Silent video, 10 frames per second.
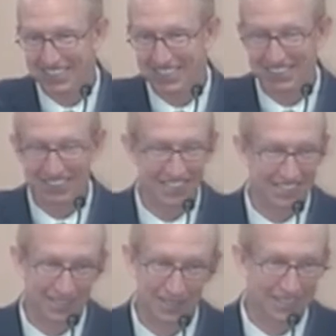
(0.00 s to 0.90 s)
It's
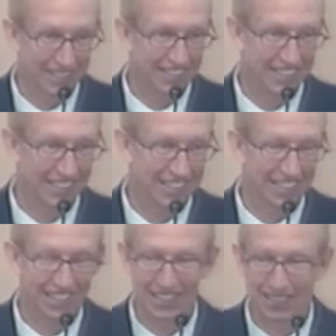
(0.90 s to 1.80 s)
just,
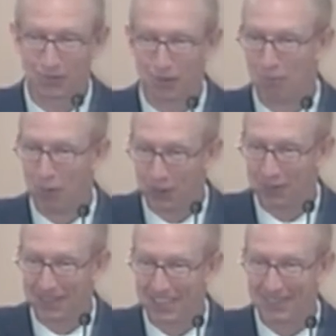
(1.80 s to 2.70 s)
it's, we're born with
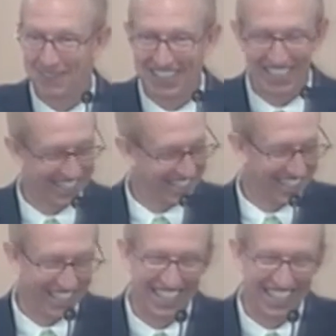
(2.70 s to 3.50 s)
it.